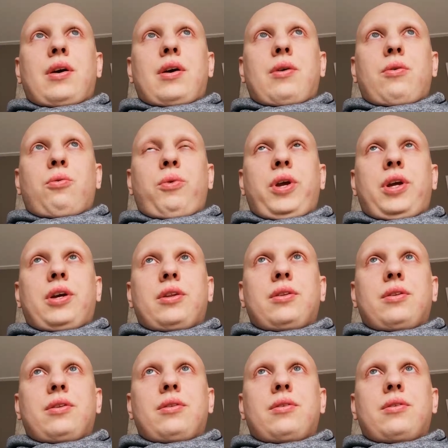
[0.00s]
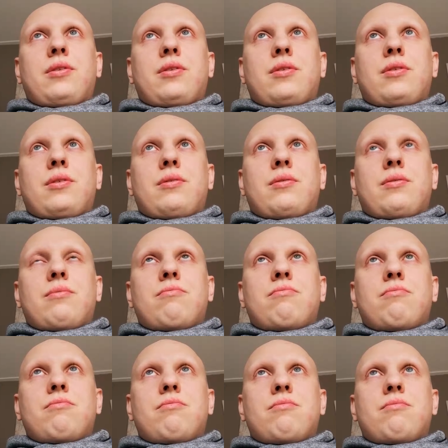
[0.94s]
we can
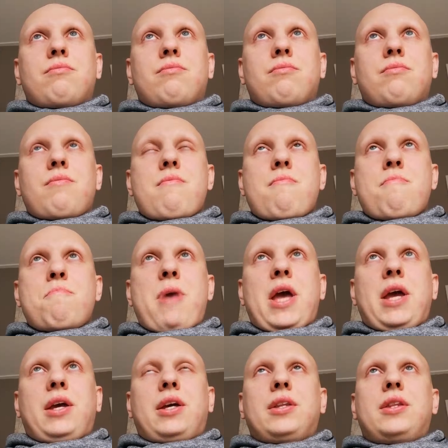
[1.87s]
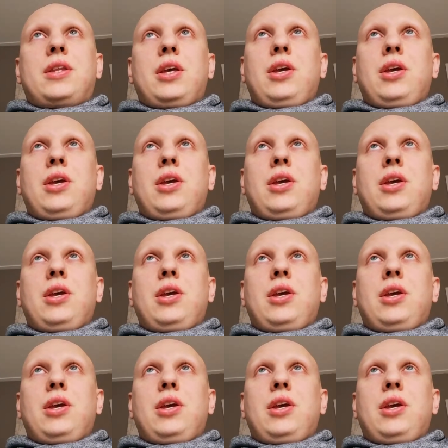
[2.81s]
make it